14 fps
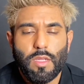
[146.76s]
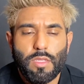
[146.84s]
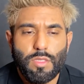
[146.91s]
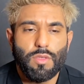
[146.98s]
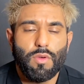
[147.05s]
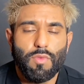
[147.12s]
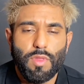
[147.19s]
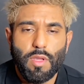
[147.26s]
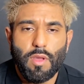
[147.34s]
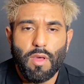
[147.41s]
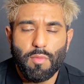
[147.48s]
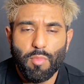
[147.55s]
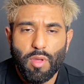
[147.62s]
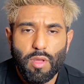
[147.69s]
So with the
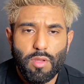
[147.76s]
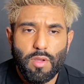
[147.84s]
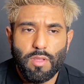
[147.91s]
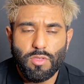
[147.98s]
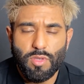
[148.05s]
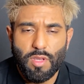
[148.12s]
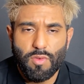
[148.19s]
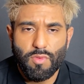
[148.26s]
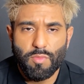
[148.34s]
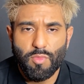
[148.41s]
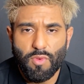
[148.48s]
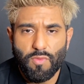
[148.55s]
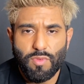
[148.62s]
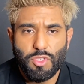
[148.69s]
cotton ball, you're going to try to
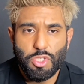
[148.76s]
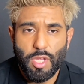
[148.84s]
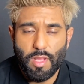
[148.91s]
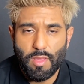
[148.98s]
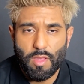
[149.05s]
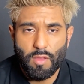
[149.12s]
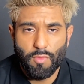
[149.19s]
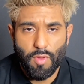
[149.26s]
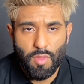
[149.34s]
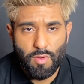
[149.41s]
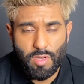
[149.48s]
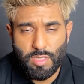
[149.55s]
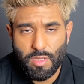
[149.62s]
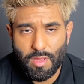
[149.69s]
remove gently,
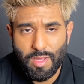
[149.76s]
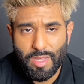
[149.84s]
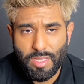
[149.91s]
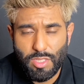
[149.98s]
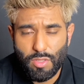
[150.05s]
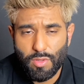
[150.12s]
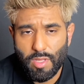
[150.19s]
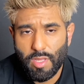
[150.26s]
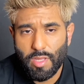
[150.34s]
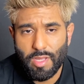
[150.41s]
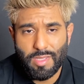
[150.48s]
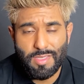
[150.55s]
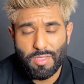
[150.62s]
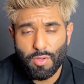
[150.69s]
whether it's a lace
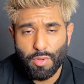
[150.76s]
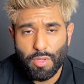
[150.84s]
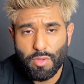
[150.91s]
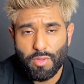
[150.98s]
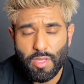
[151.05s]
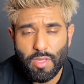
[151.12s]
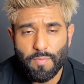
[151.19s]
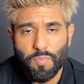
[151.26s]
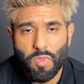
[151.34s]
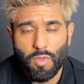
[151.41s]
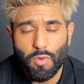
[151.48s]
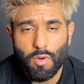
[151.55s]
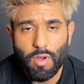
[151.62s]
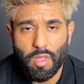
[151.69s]
unit, a silk unit,
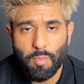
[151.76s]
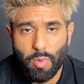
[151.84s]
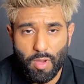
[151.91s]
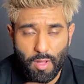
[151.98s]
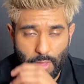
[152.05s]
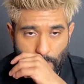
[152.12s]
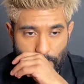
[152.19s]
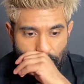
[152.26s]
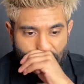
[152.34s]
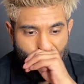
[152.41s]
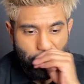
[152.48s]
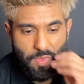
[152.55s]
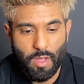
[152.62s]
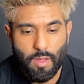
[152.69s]
or a poly unit.